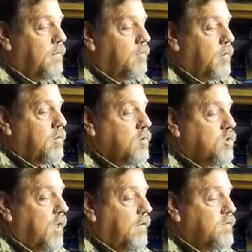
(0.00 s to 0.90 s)
because
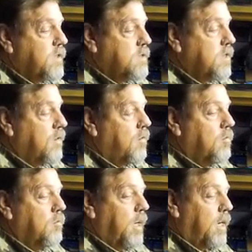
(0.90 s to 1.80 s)
you have such a
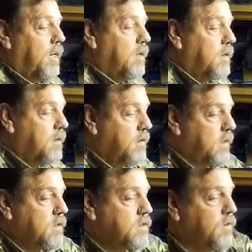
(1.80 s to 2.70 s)
long barrel
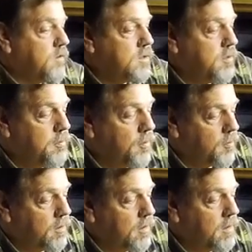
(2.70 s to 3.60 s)
that's not
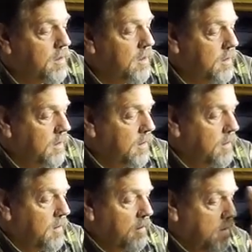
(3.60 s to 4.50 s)
supported,
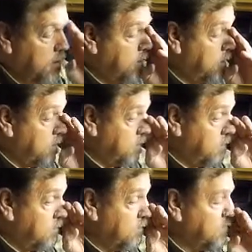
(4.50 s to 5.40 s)
I
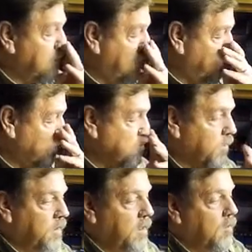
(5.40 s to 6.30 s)
was
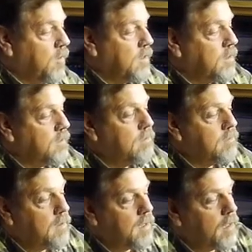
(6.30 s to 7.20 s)
wondering whether
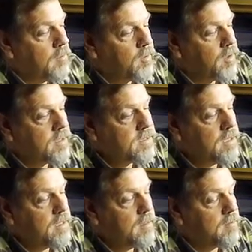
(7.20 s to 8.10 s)
Harmonix
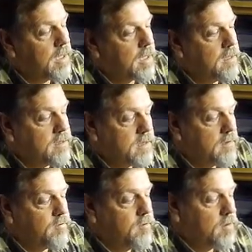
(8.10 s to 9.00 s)
in the barrel
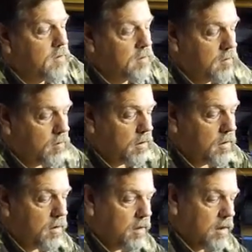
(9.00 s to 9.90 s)
itself could
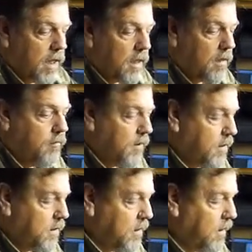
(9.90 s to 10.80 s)

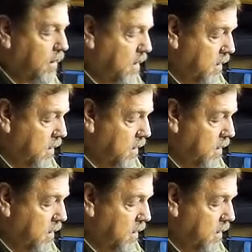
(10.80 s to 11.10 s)
aggravate the